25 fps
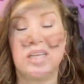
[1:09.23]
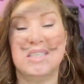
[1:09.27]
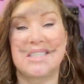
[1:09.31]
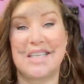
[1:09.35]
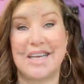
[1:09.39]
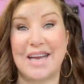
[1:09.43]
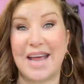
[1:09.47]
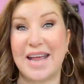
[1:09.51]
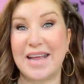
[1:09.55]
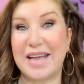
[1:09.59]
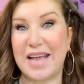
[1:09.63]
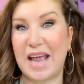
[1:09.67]

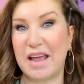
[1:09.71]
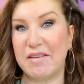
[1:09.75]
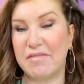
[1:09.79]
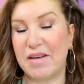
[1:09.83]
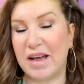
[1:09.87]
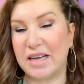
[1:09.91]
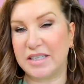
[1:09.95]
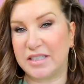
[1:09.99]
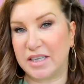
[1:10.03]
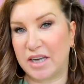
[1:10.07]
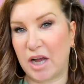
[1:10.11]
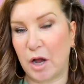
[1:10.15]
today kev
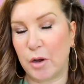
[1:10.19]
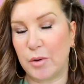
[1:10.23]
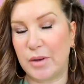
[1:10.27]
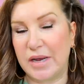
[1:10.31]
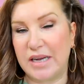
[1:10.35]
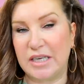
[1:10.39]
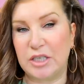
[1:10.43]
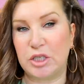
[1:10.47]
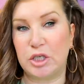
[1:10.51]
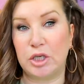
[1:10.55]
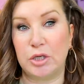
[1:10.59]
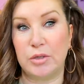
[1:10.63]
had to go
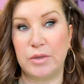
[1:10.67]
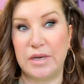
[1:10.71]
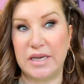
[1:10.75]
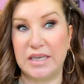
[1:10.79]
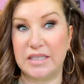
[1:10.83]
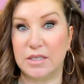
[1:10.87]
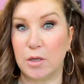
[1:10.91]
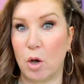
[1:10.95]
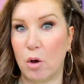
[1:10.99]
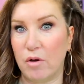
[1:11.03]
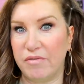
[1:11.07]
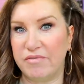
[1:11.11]
into
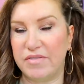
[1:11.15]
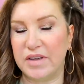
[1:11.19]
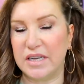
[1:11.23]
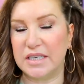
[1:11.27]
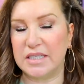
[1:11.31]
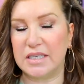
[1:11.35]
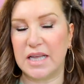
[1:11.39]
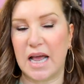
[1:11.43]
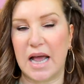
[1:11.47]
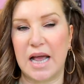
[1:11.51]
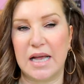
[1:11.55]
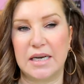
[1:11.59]
his
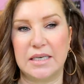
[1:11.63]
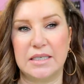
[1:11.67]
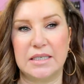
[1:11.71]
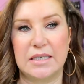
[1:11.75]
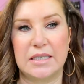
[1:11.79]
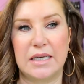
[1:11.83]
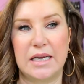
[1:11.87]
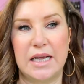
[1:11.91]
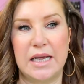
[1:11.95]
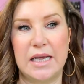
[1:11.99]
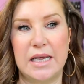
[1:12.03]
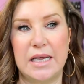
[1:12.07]
office
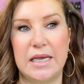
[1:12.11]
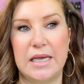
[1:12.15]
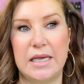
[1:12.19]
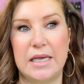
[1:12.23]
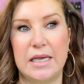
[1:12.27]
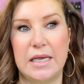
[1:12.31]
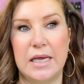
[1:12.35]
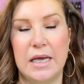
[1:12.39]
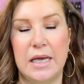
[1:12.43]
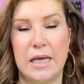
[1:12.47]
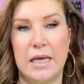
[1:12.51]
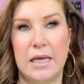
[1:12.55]
and
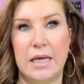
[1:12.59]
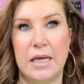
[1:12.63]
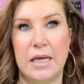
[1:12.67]
he